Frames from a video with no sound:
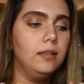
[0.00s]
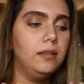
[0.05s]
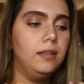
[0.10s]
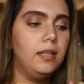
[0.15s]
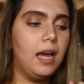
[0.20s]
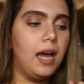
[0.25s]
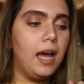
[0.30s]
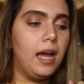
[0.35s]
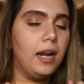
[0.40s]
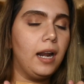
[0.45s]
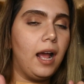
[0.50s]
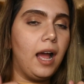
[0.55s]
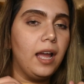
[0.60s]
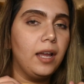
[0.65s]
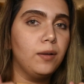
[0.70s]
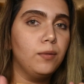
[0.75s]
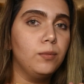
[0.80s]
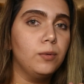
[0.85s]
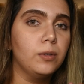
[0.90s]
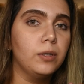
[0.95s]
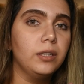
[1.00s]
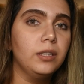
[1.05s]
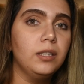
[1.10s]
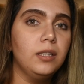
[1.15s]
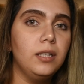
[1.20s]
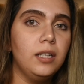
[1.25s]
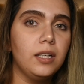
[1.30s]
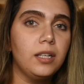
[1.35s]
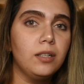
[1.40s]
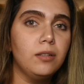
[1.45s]
that I worked
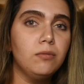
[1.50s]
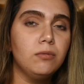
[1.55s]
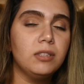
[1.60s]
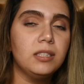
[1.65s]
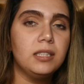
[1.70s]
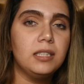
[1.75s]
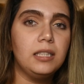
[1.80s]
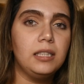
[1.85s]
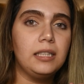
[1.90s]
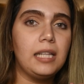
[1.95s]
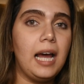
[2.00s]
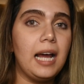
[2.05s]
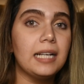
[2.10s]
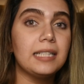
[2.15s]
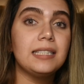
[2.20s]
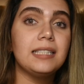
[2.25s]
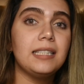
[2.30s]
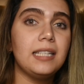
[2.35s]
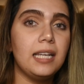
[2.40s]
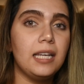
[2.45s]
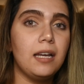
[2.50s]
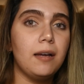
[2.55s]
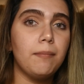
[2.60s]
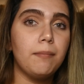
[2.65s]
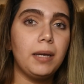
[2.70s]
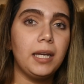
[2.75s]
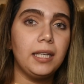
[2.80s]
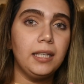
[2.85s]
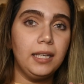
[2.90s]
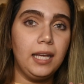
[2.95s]
there was the last day on
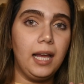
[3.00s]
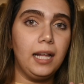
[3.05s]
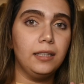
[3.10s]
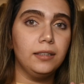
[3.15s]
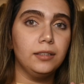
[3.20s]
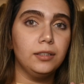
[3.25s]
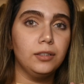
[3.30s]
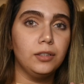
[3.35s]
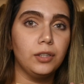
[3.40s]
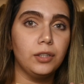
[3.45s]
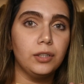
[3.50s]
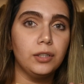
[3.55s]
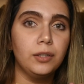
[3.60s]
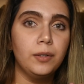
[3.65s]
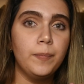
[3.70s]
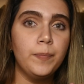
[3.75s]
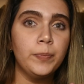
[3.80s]
my calendar,